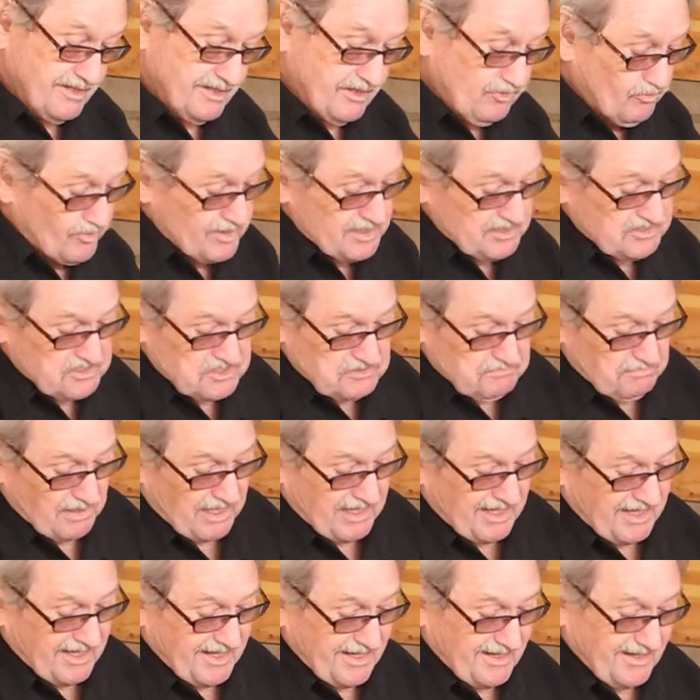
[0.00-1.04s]
We
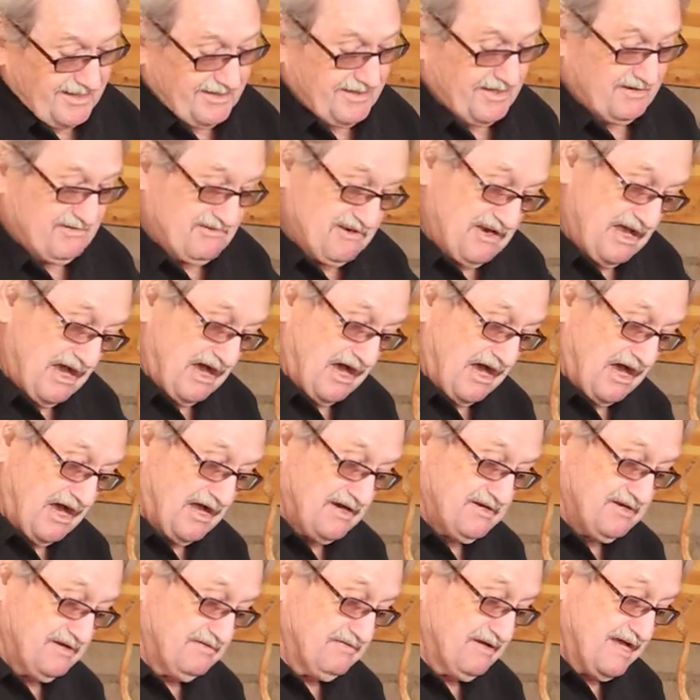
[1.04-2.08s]
smile and
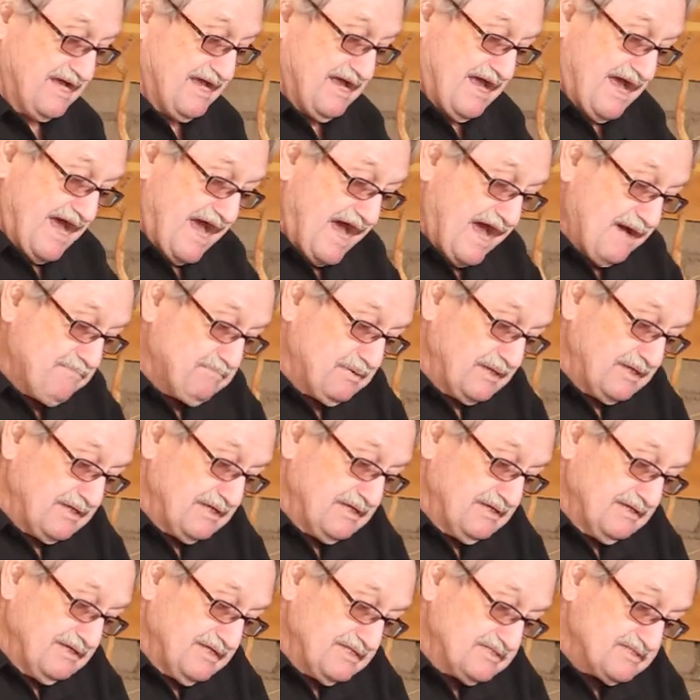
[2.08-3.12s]
nod and
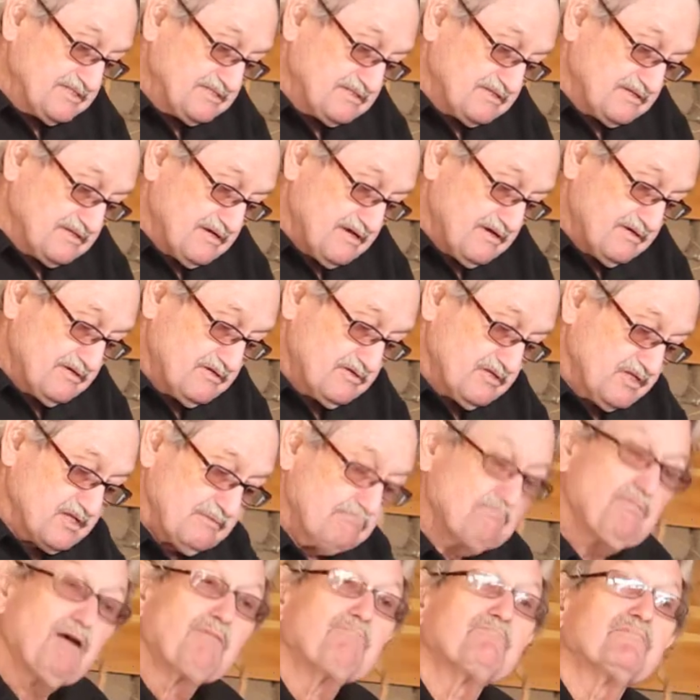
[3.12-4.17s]
happily listen to the
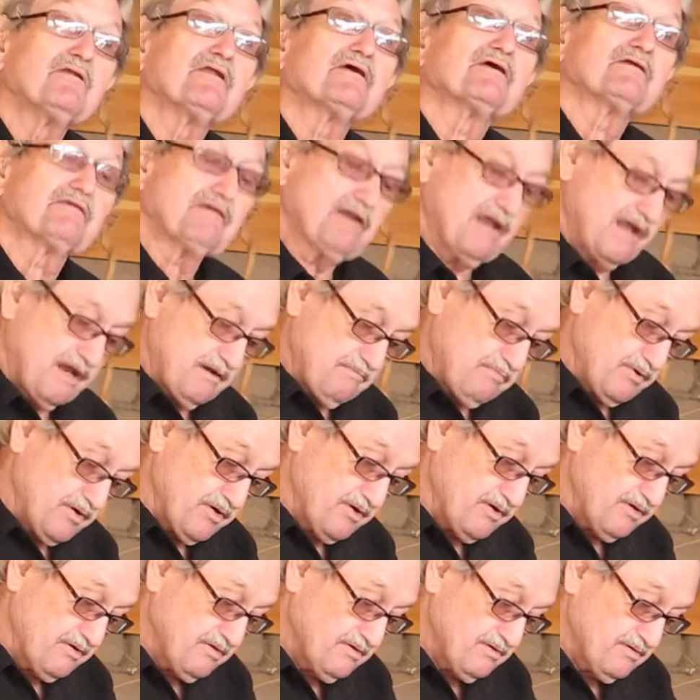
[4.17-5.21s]
mumbling
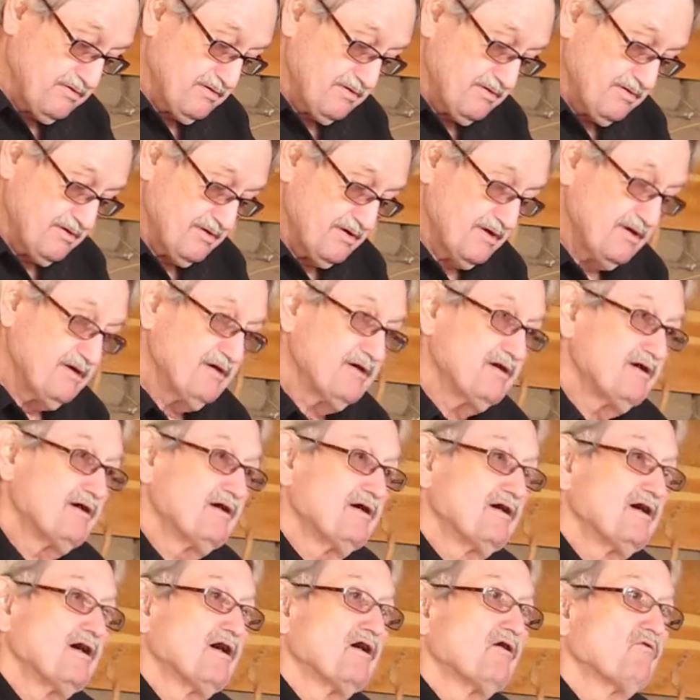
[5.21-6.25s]
neighbor.
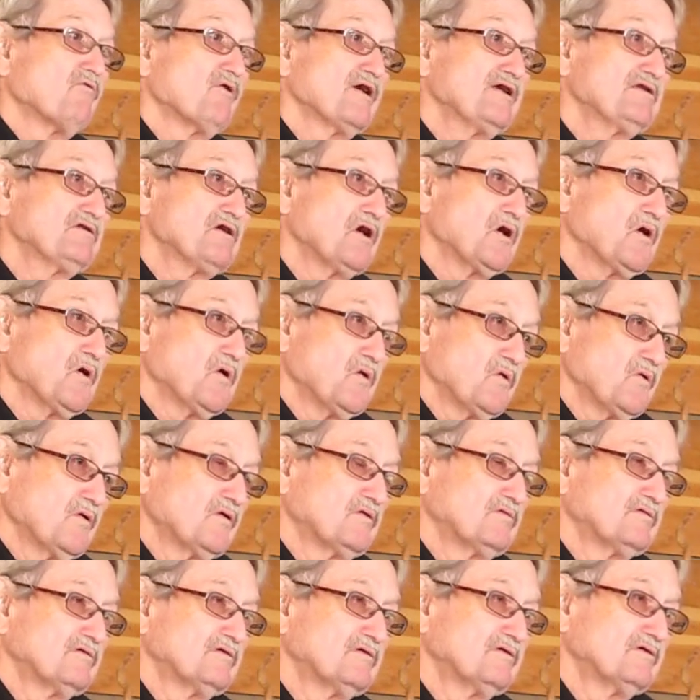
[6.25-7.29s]
We know
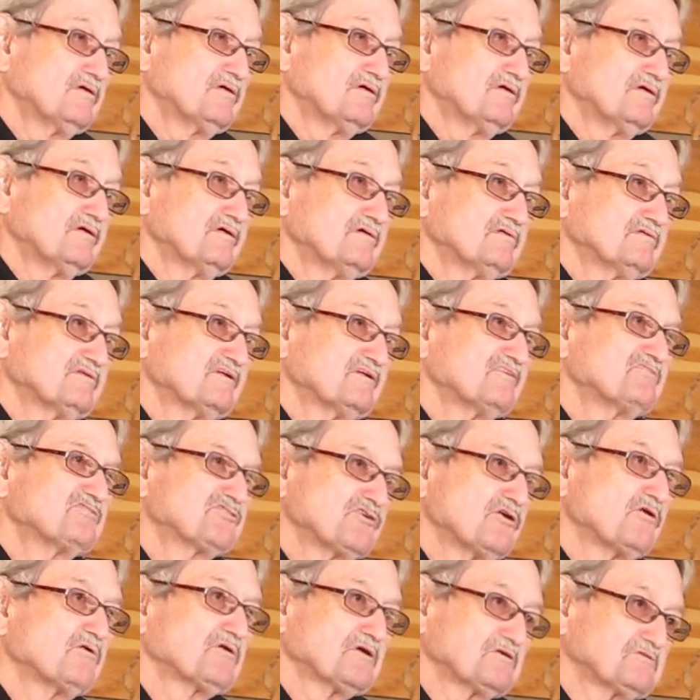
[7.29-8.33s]
the
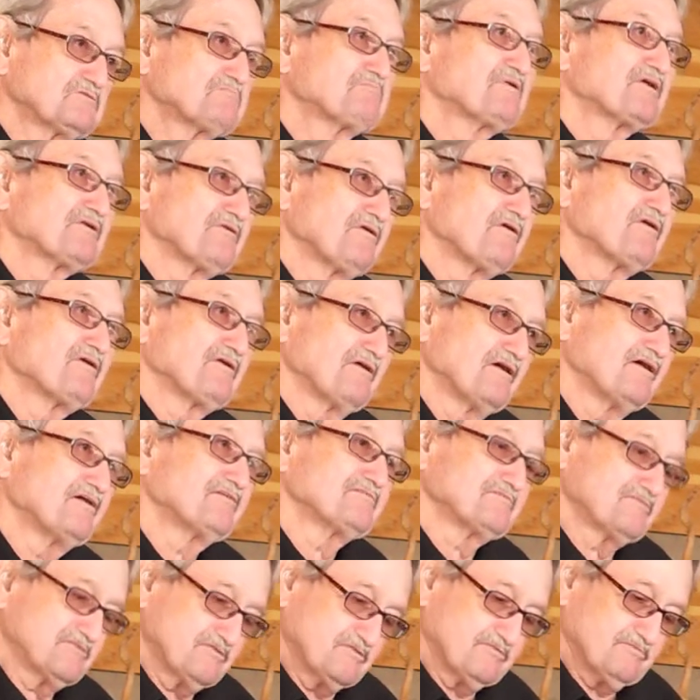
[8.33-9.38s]
joke has been on
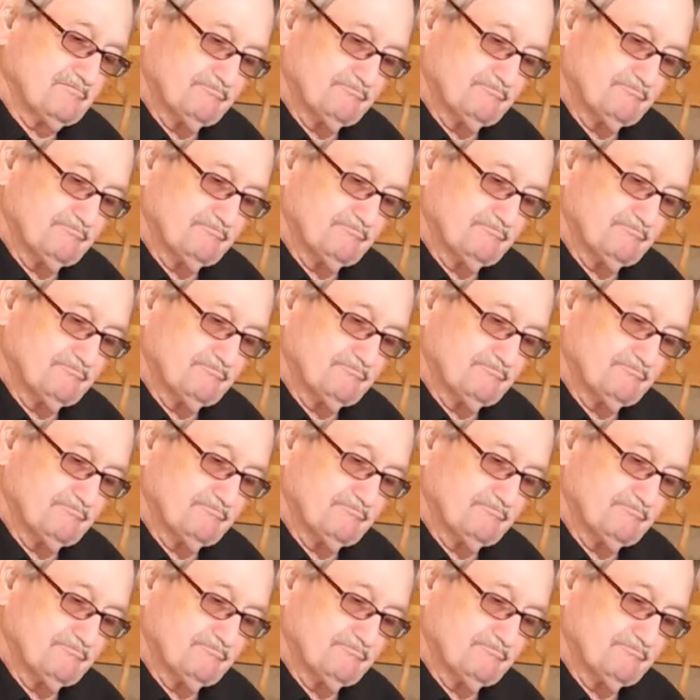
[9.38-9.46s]
us.